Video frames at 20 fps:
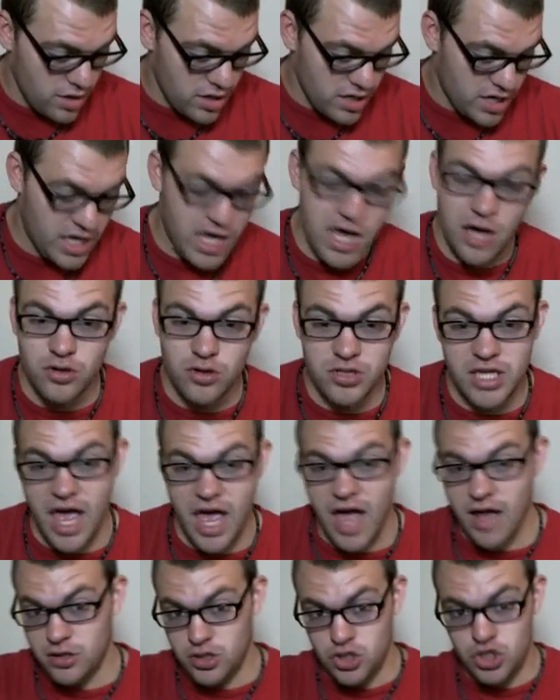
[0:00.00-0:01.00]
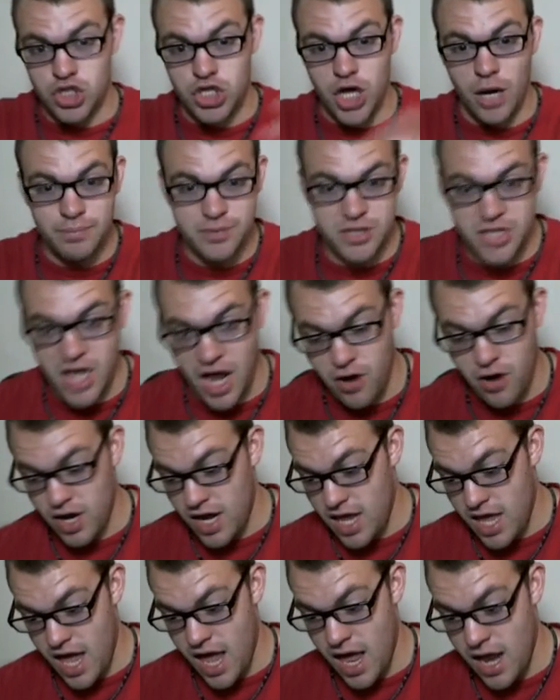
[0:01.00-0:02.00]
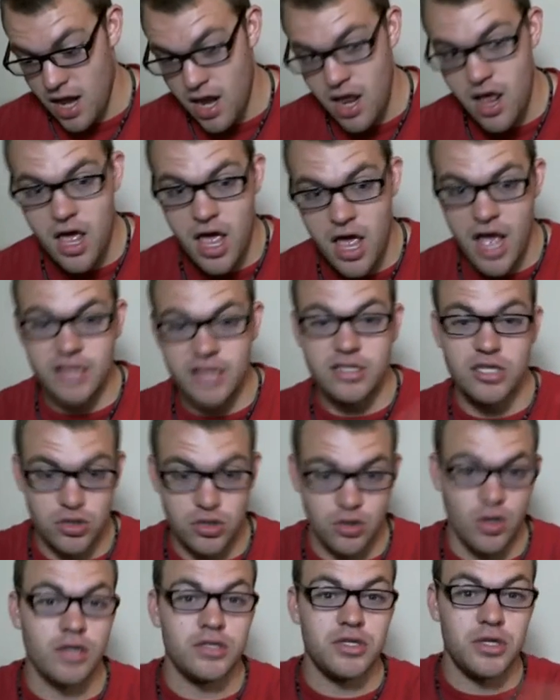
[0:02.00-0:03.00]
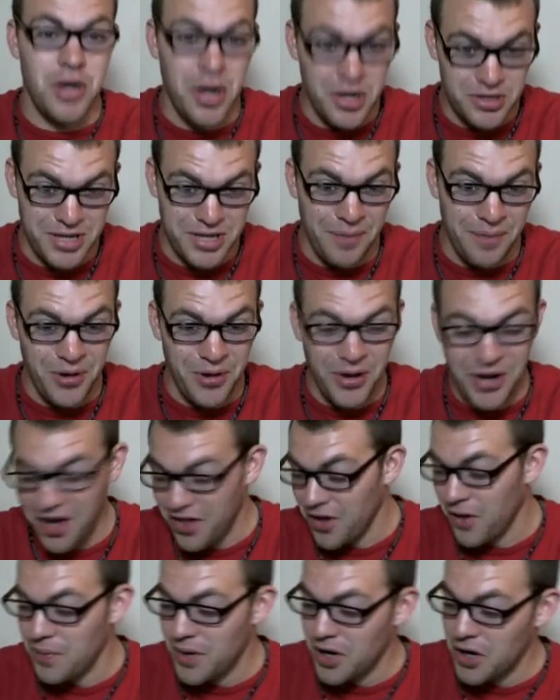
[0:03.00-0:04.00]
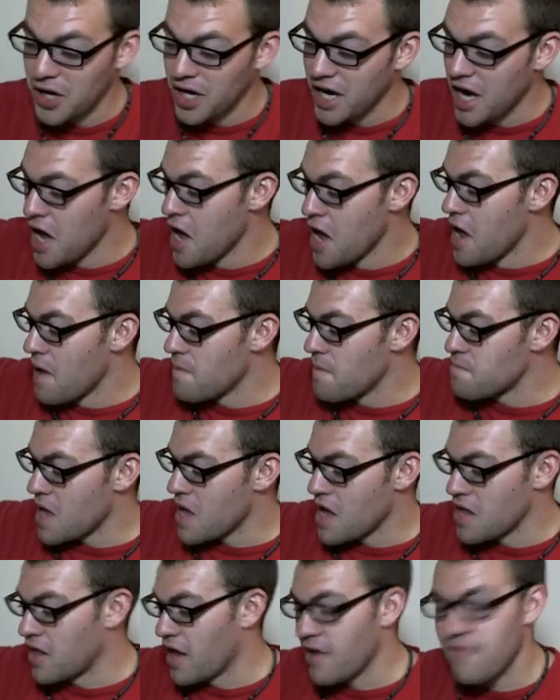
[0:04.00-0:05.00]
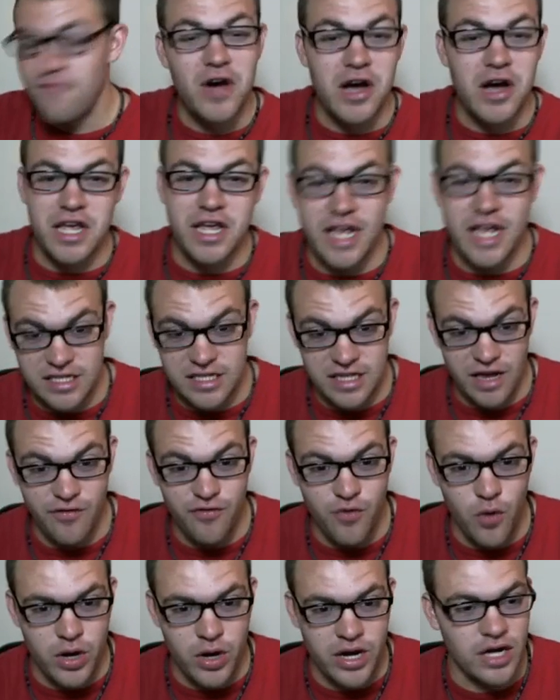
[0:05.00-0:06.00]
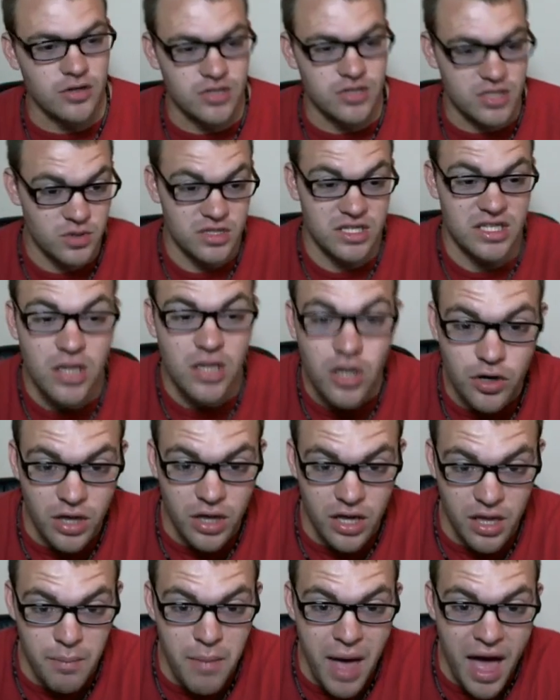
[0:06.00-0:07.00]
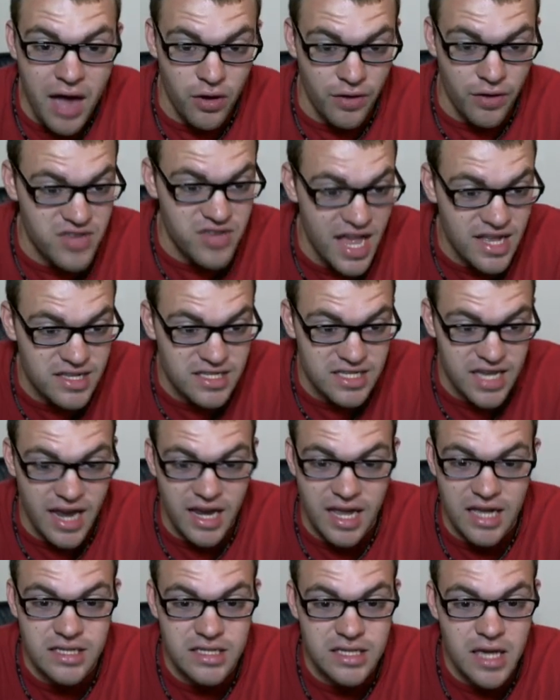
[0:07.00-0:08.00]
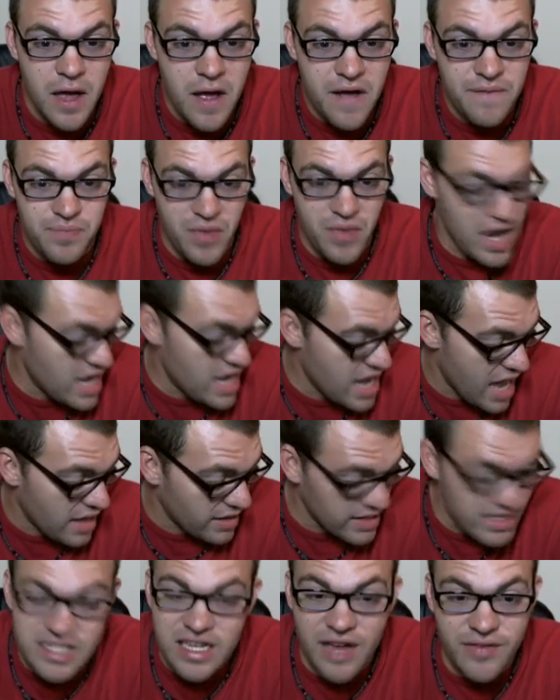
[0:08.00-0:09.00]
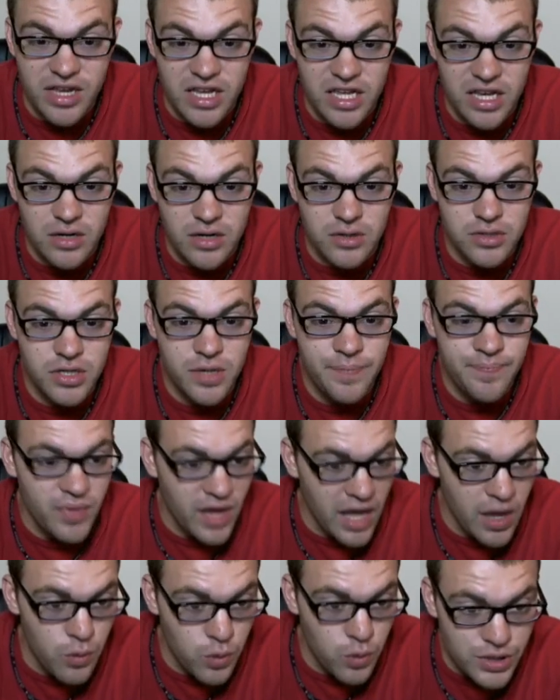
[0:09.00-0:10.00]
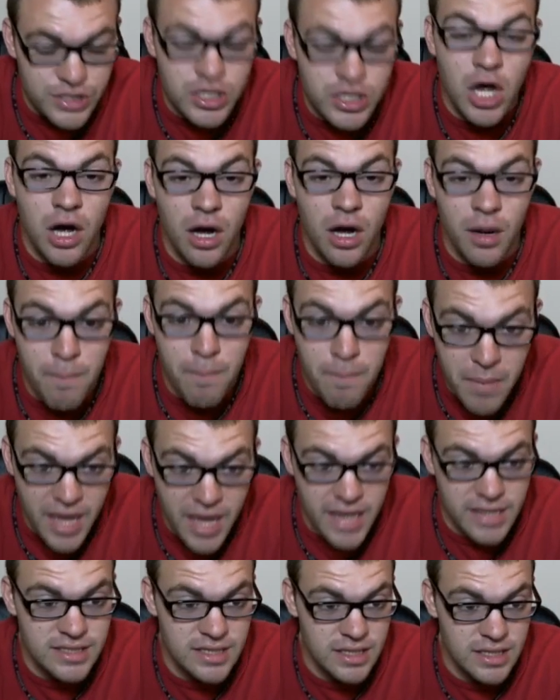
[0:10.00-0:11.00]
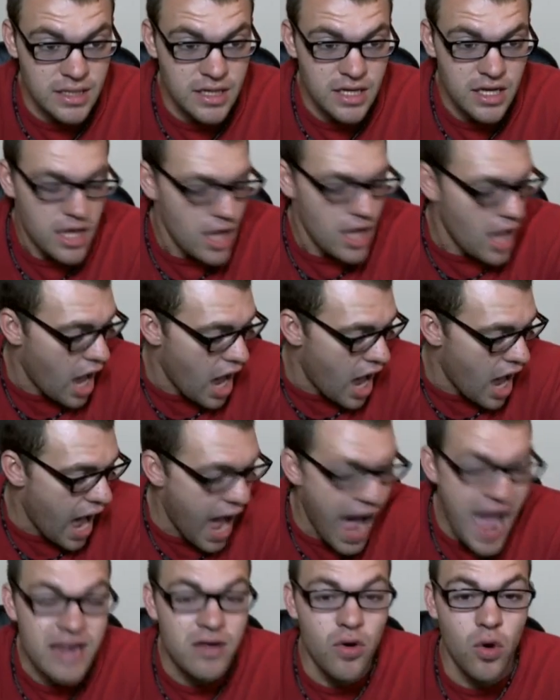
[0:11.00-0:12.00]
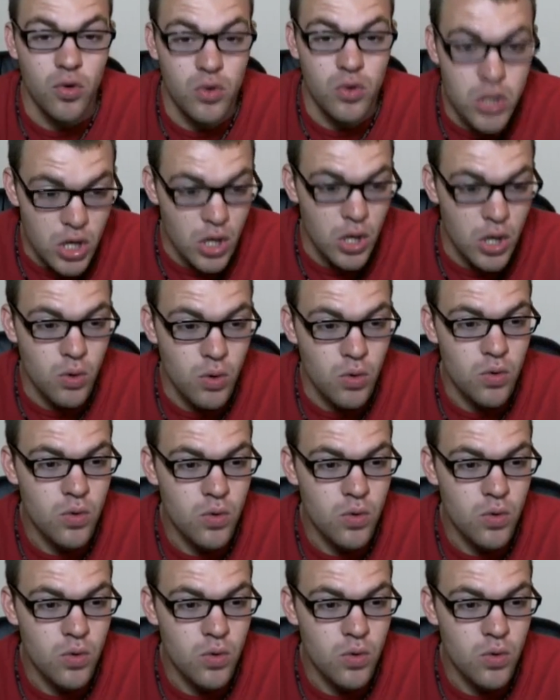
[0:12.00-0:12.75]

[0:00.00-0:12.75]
kills that, jumps down again, hits his thruster, goes up to another building, and like fucking gets like 4 kills. It was literally a matter of 10 seconds, and he got like 7 kills. It was amazing. I don't know